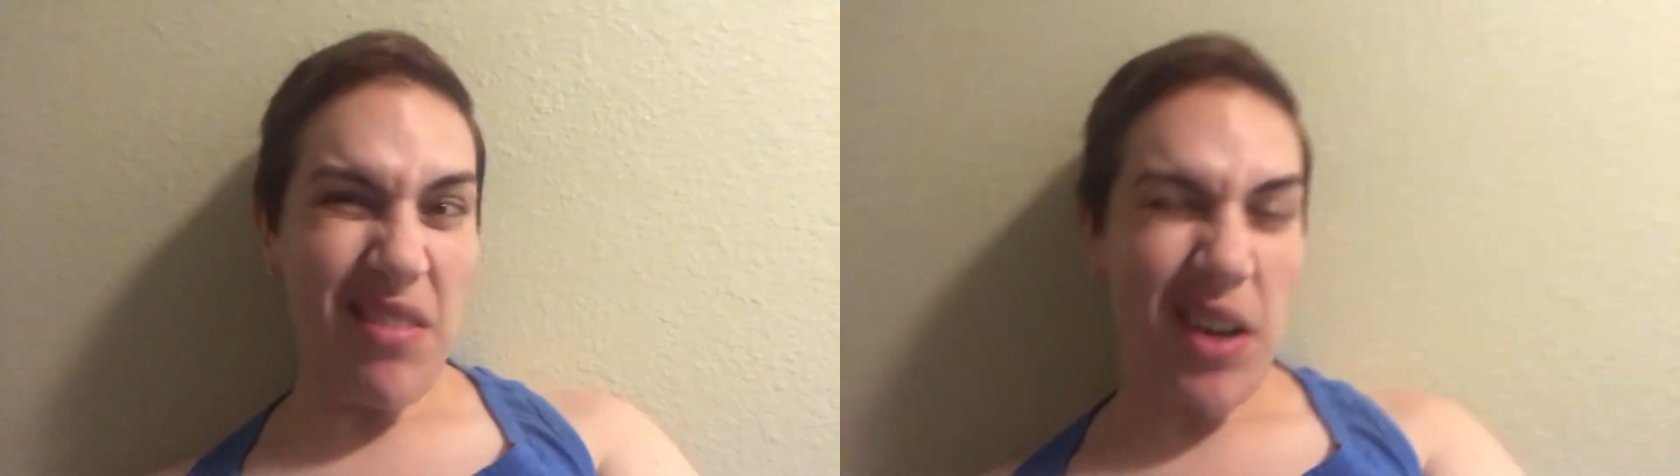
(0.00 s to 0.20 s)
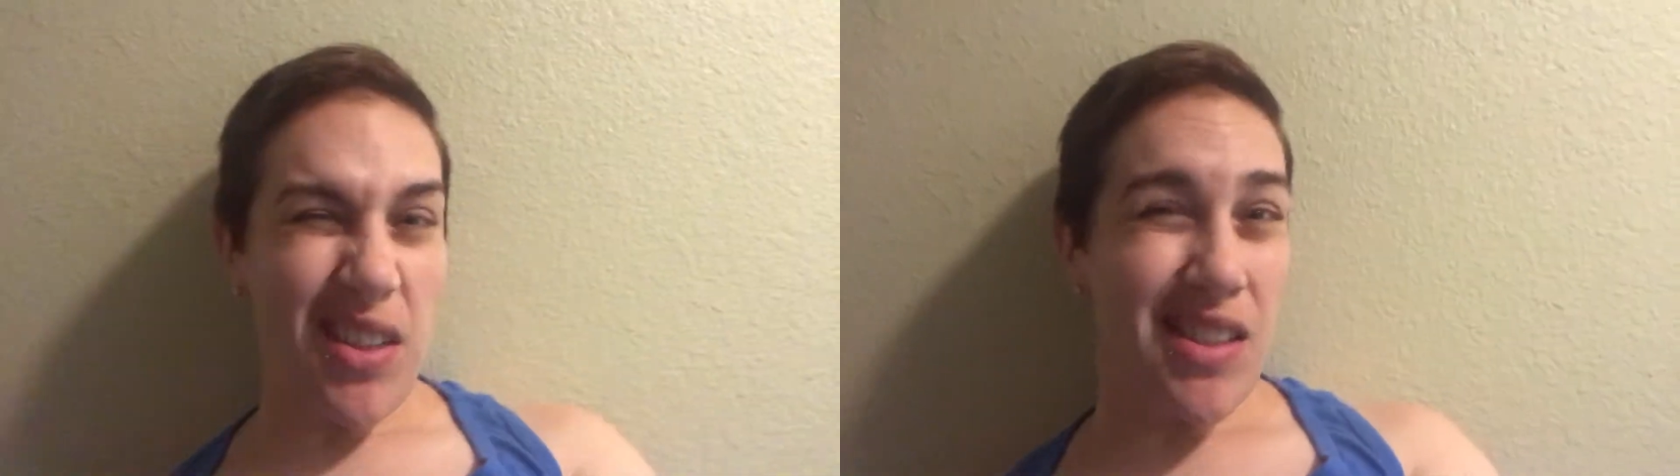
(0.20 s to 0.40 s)

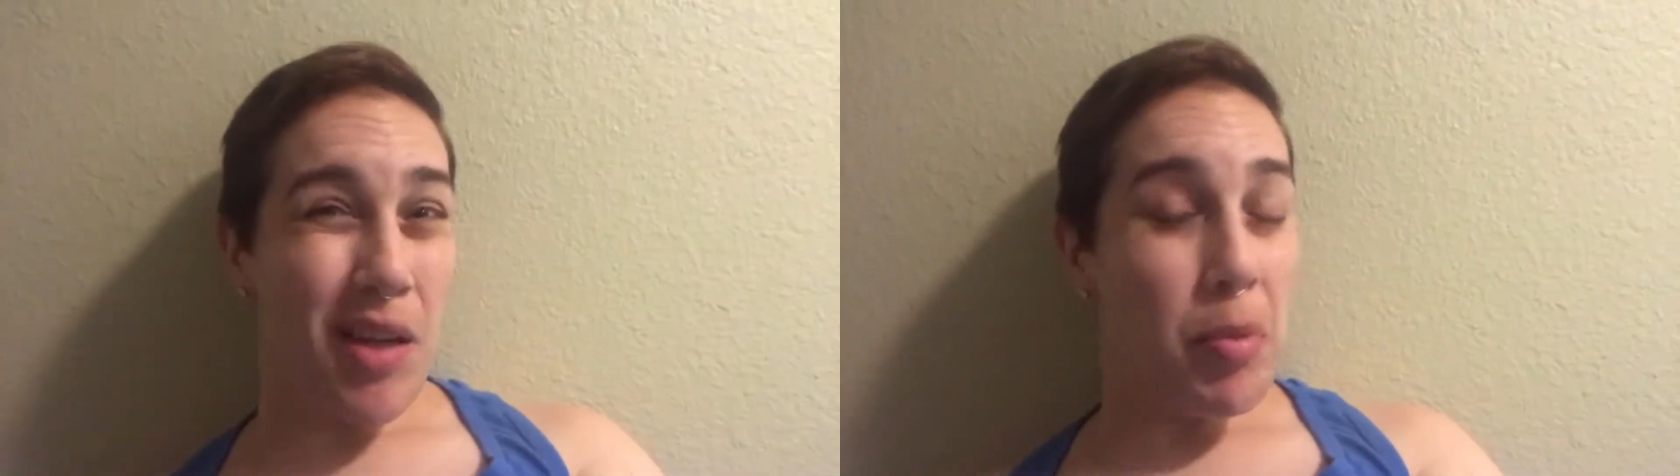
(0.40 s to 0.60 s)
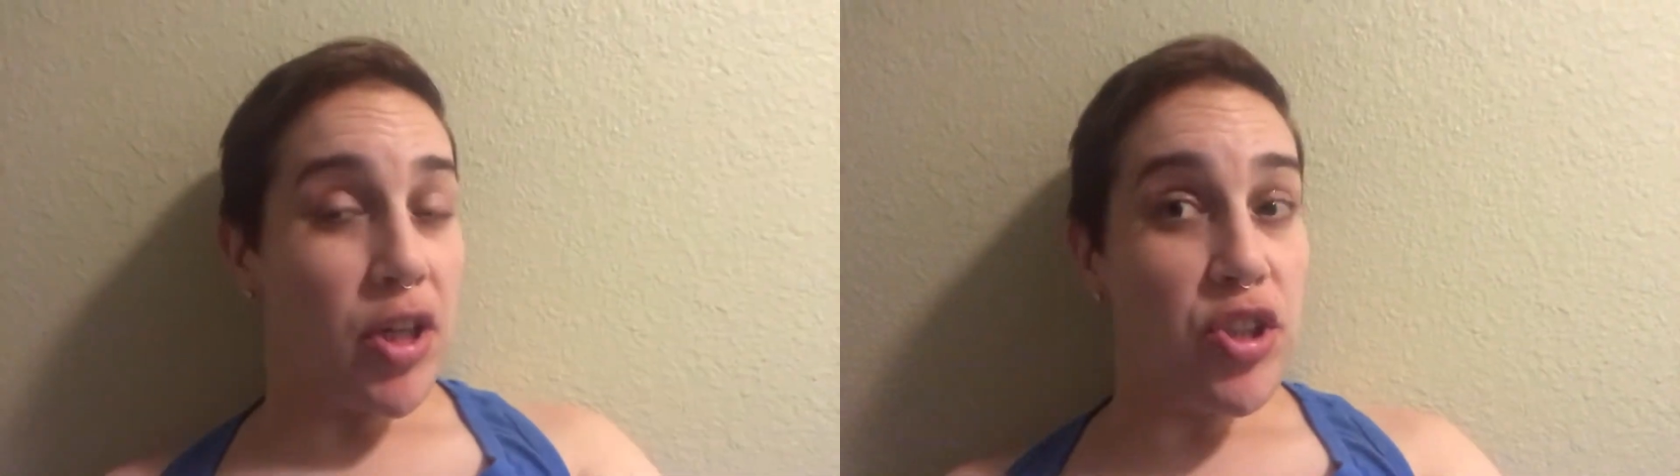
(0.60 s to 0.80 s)
forgot to
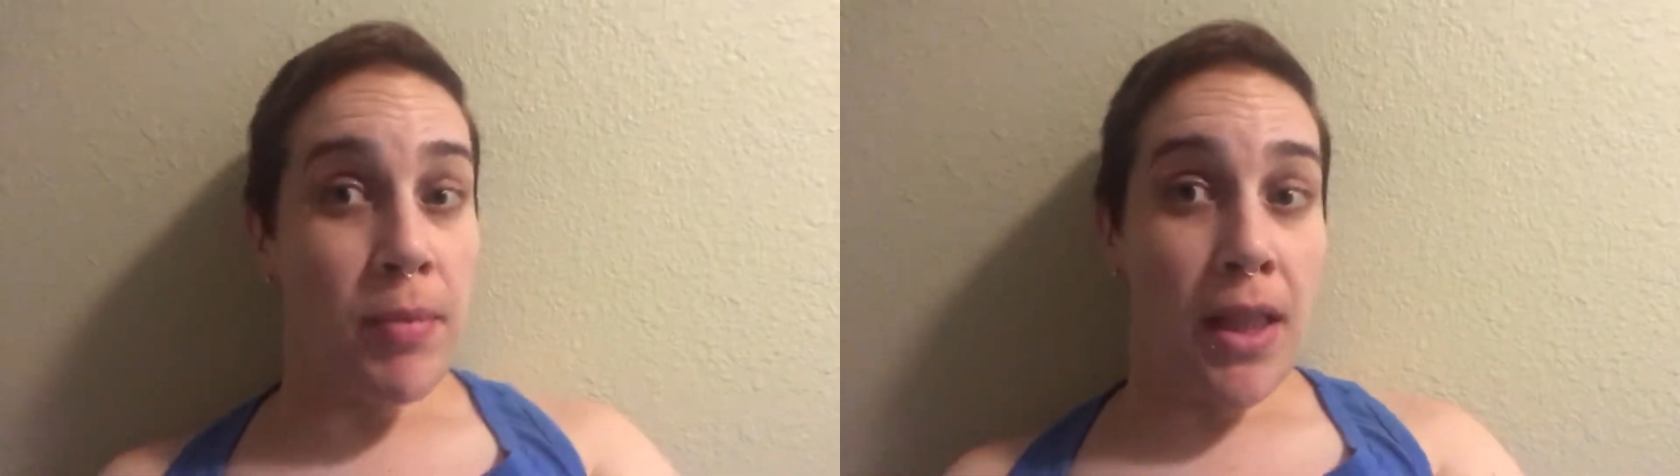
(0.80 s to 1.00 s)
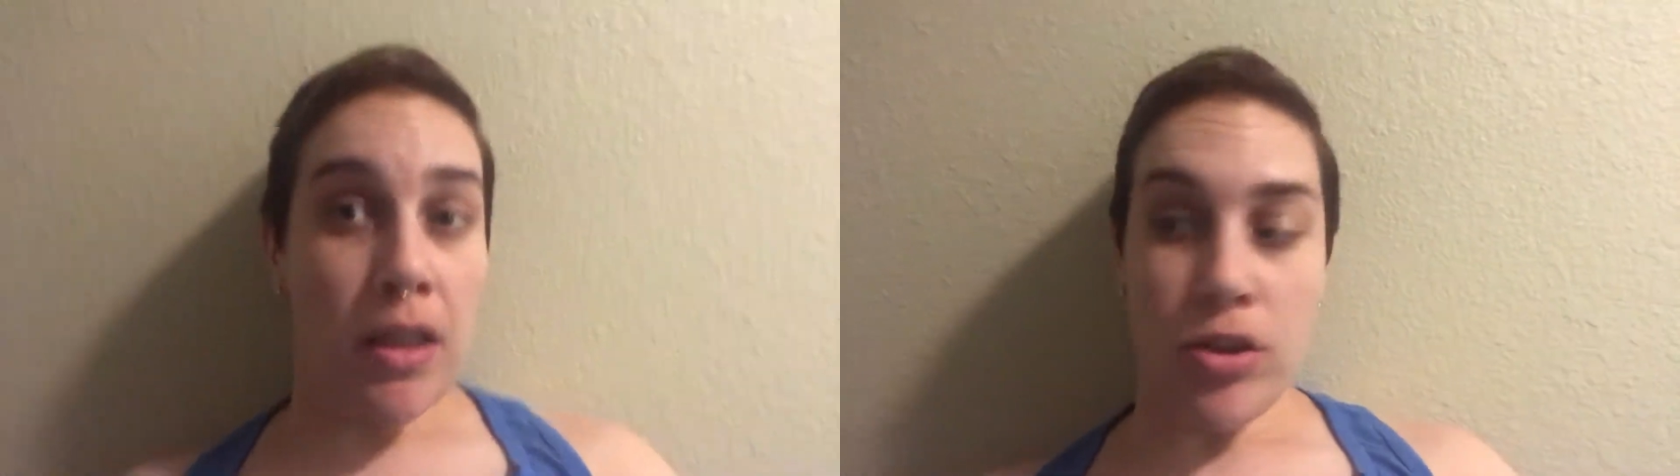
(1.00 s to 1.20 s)
take a picture of
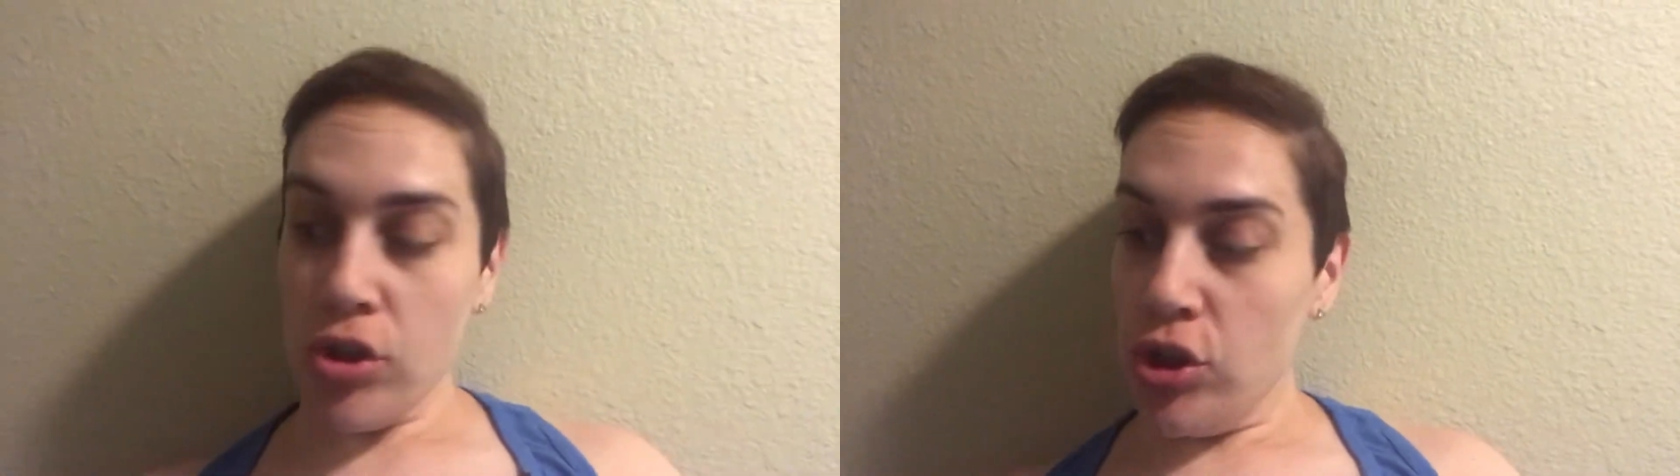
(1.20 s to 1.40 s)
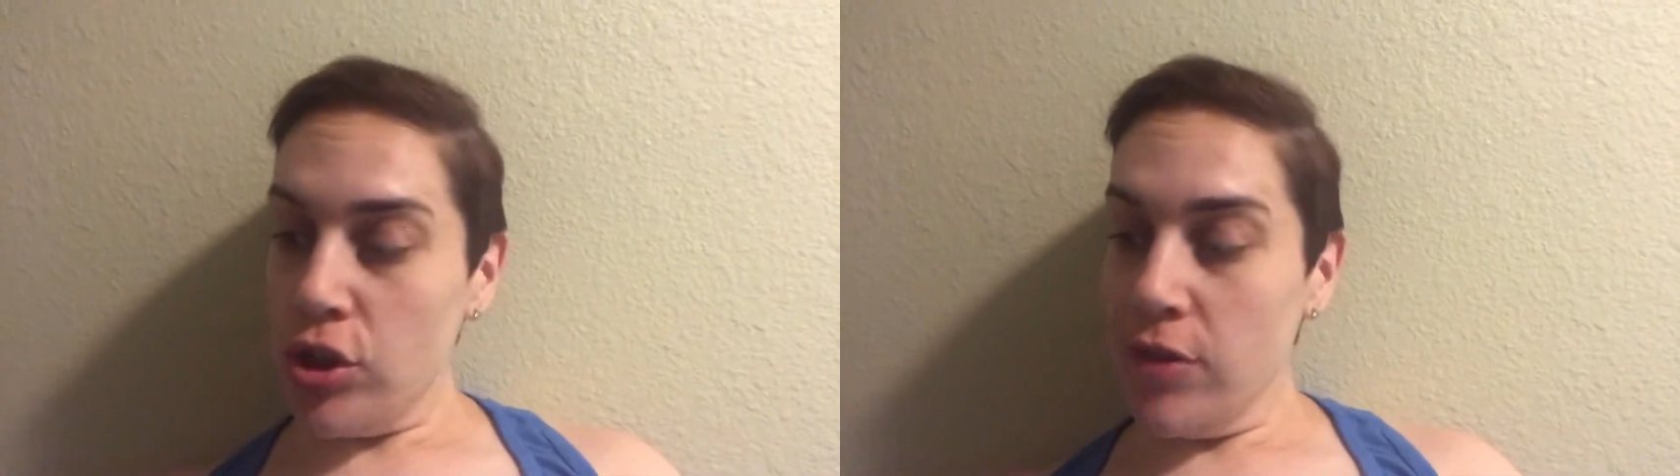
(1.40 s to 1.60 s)
my
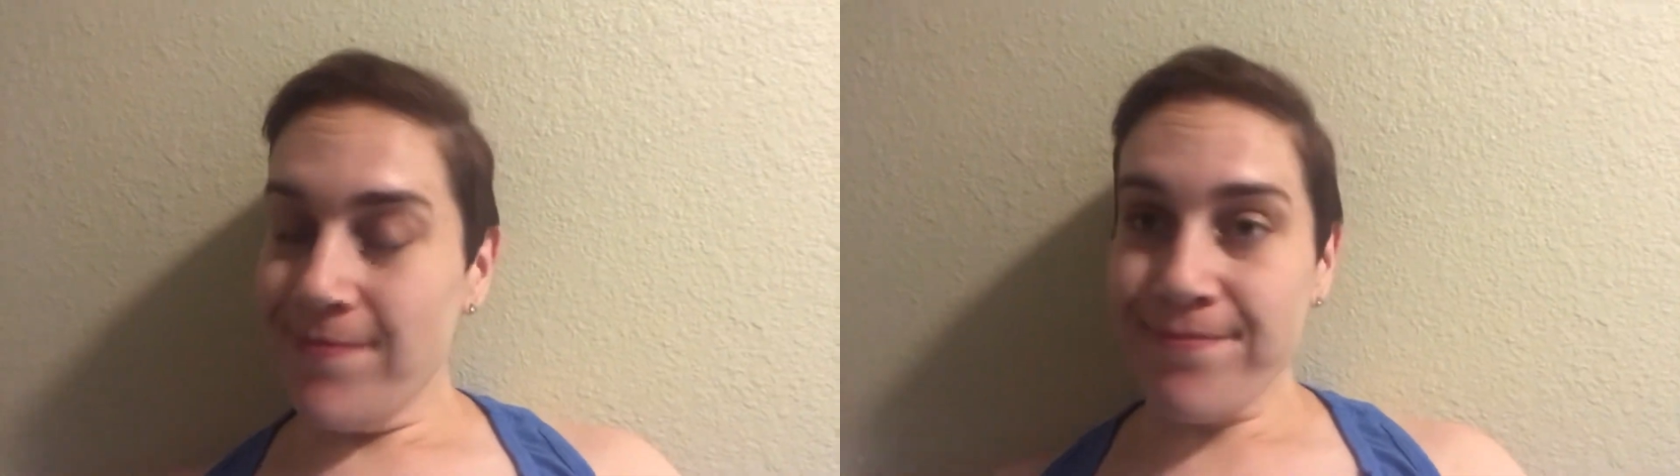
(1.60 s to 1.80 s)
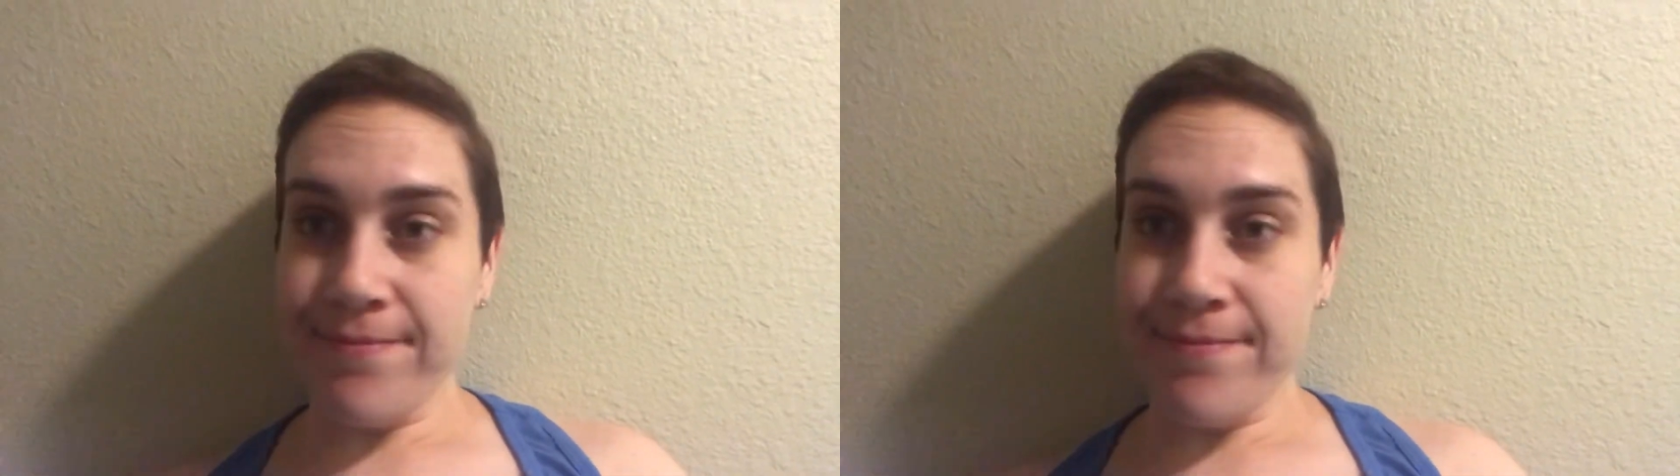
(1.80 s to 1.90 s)
lunch.